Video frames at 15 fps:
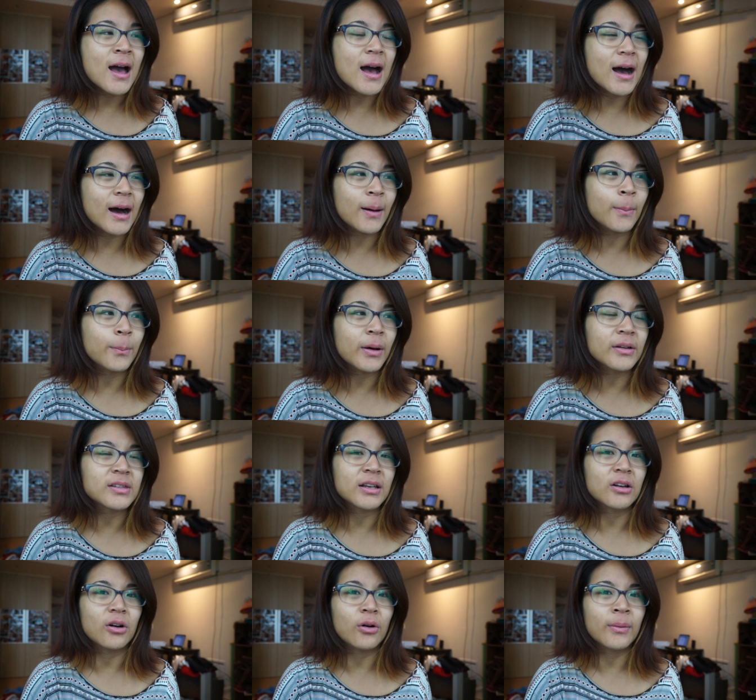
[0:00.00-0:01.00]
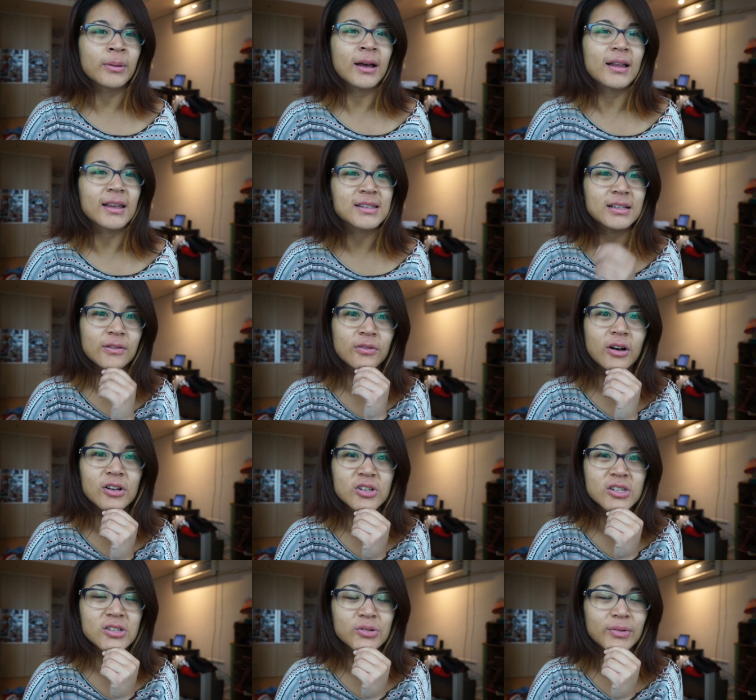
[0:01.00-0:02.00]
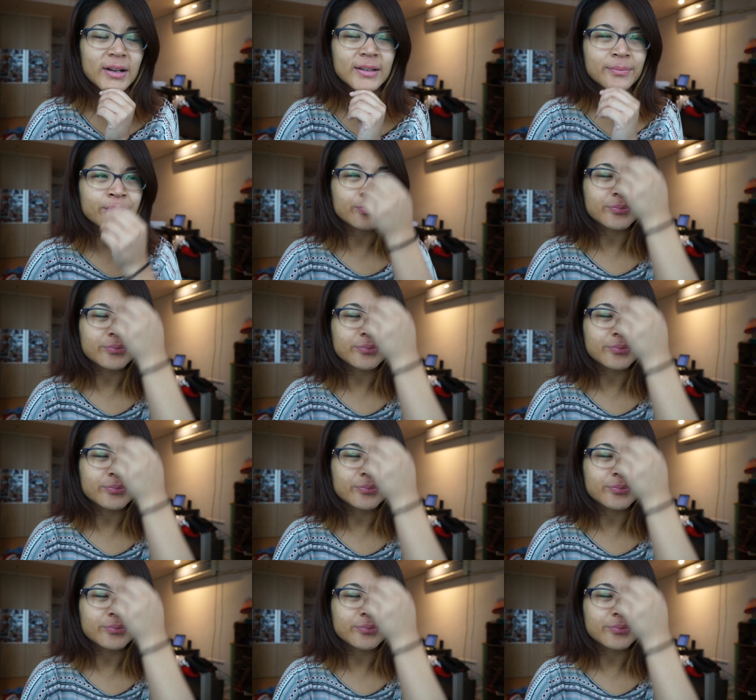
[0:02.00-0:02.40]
but I was like, oh, I'm kind of like self-conscious to run.